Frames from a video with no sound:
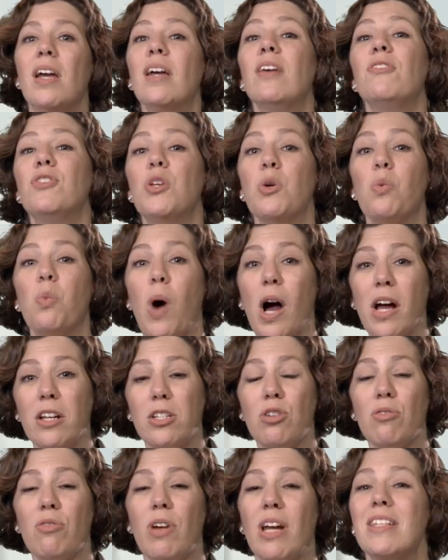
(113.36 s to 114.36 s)
If you want
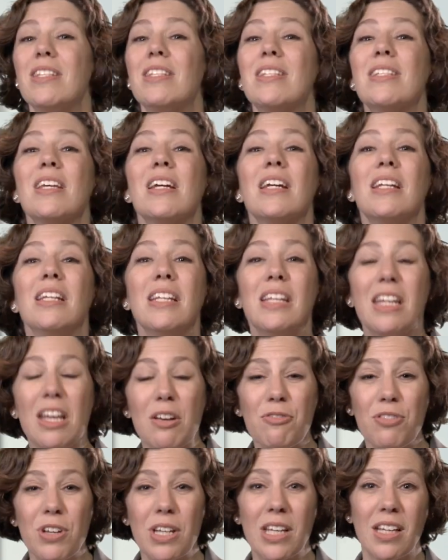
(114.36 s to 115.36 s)
to raise
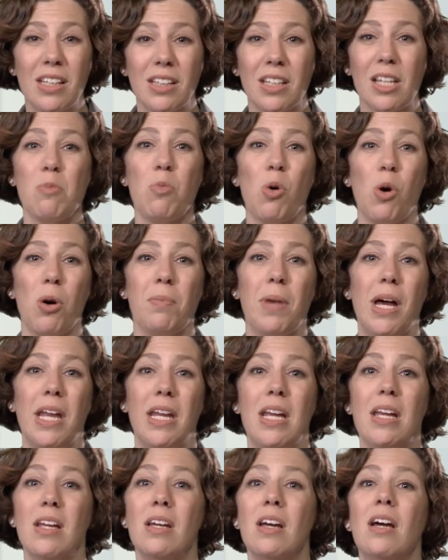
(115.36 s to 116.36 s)
significantly more
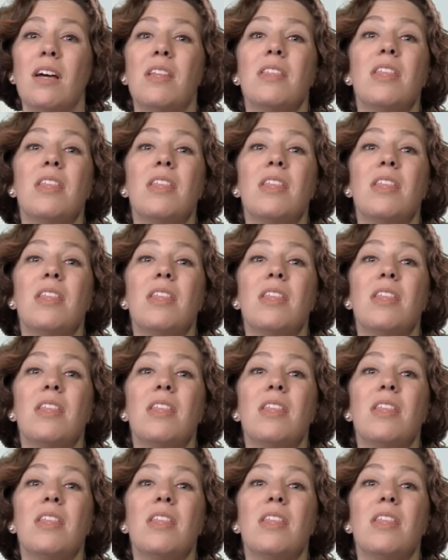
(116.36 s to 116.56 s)
money